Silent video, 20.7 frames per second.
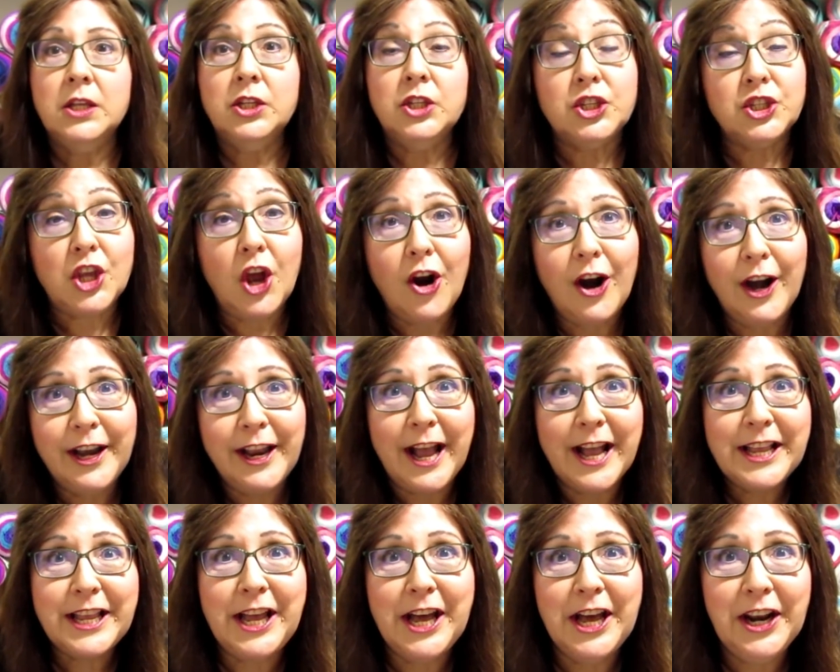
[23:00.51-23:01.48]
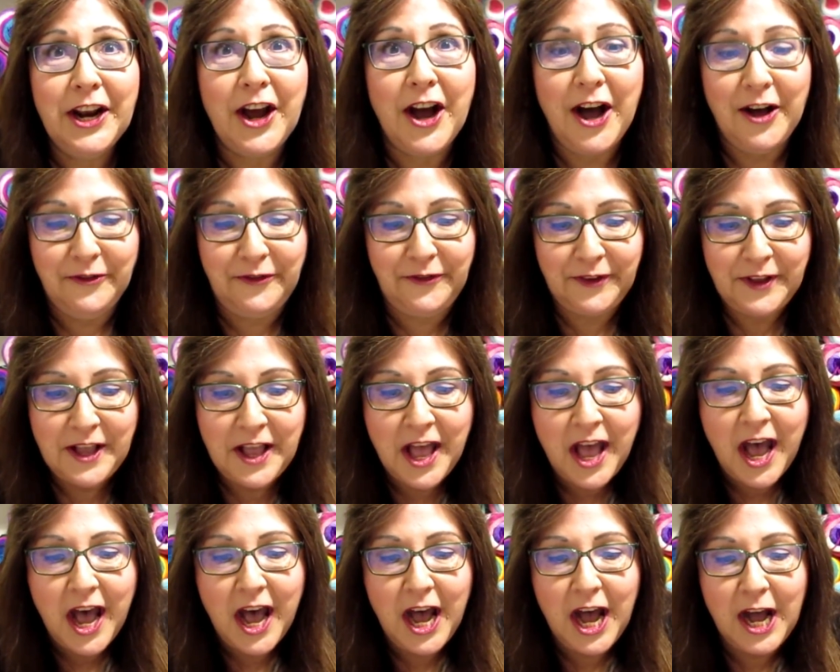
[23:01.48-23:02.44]
Sorry, I got cut off.
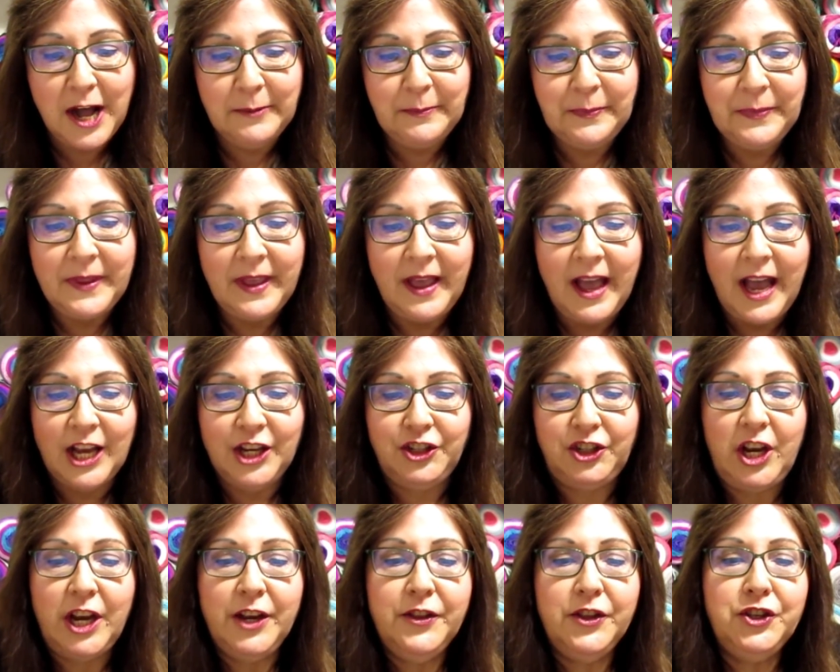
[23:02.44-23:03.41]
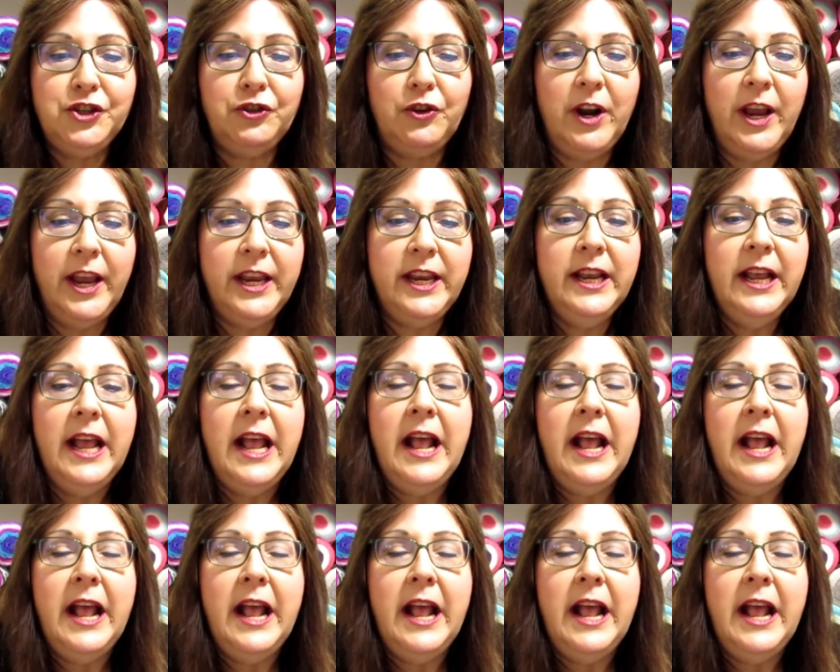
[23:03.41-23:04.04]
I shake the tray,